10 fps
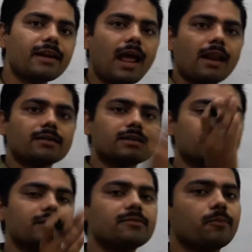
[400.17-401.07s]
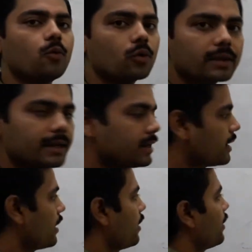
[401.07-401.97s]
and another is more
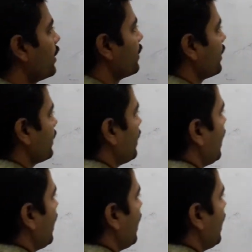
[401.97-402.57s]
than 100.